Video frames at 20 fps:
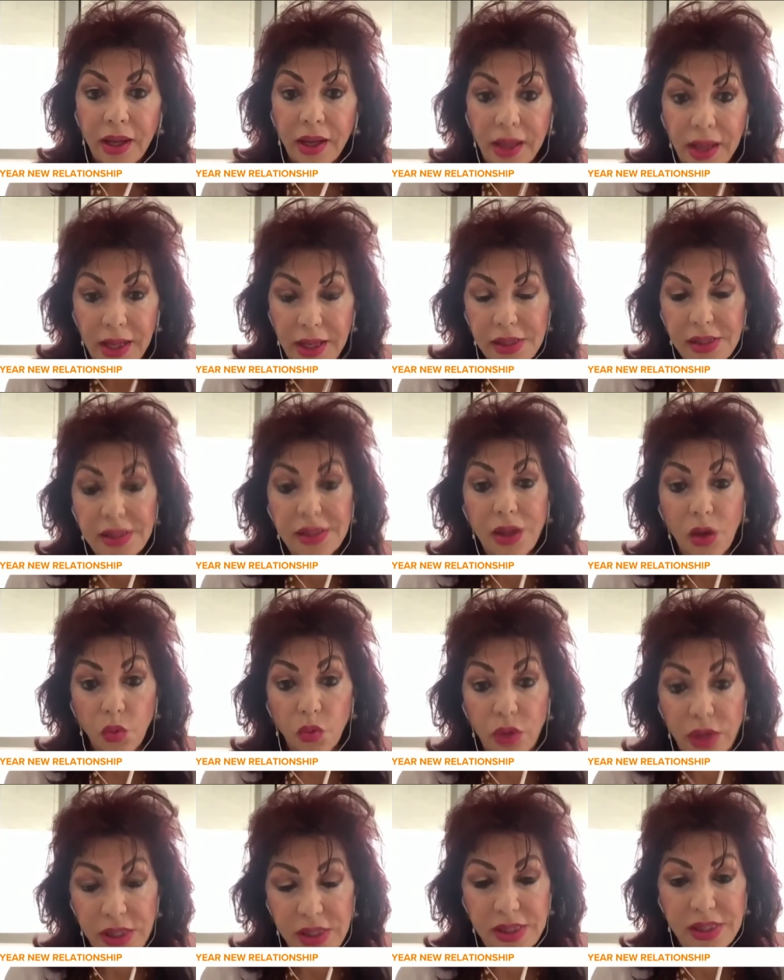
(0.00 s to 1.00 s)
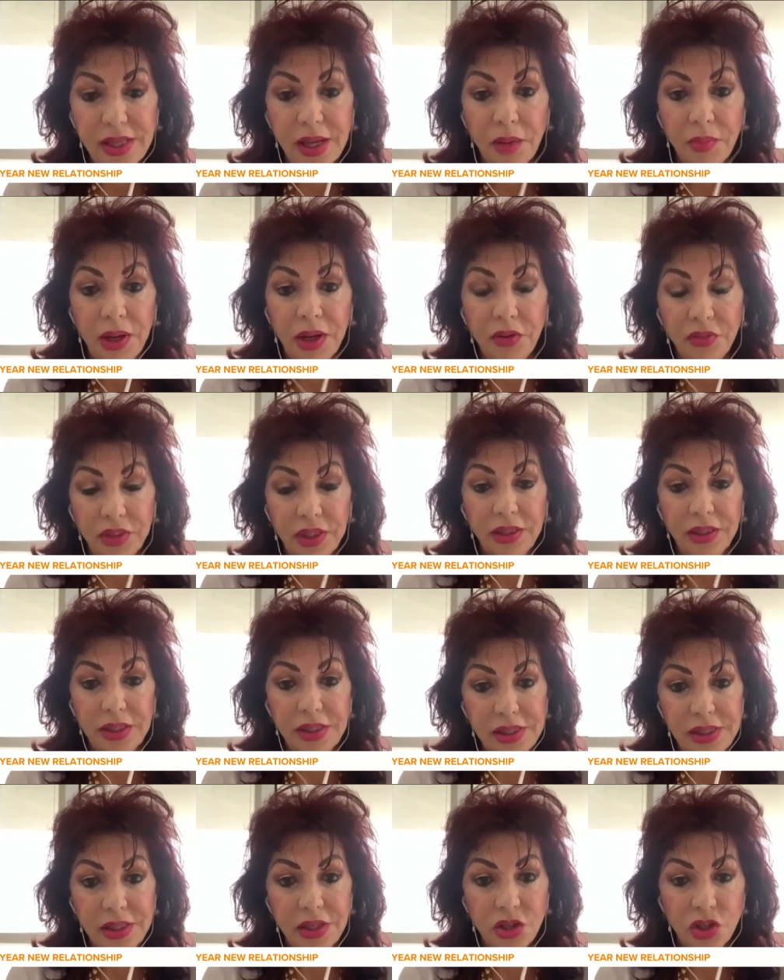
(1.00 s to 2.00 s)
is the wisdom of the
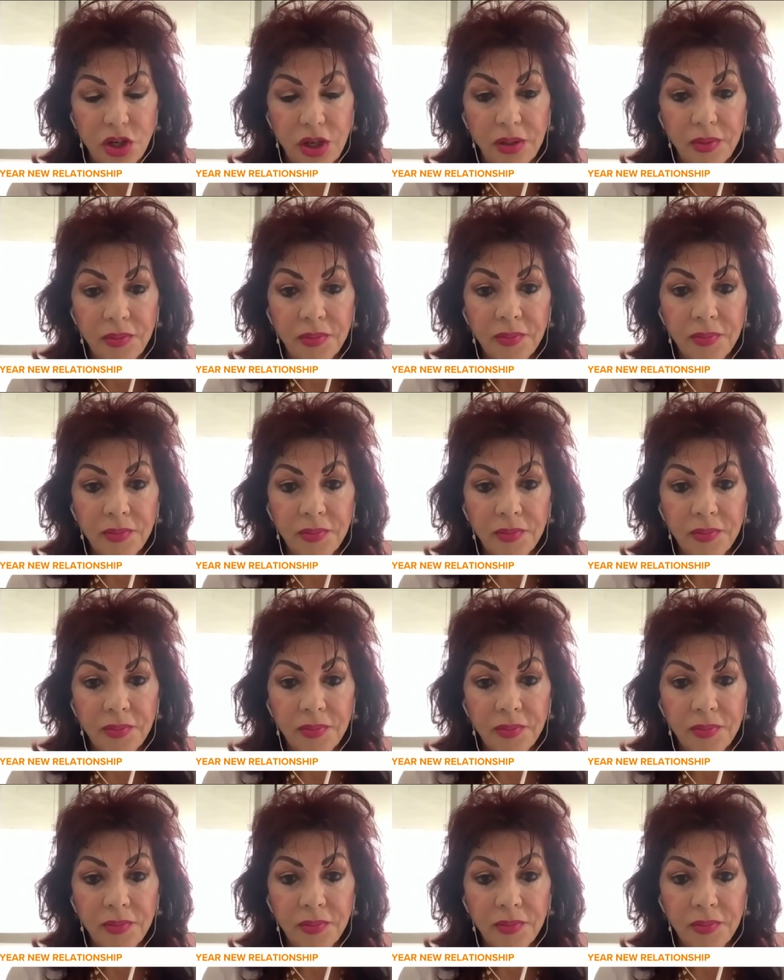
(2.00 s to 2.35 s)
decision.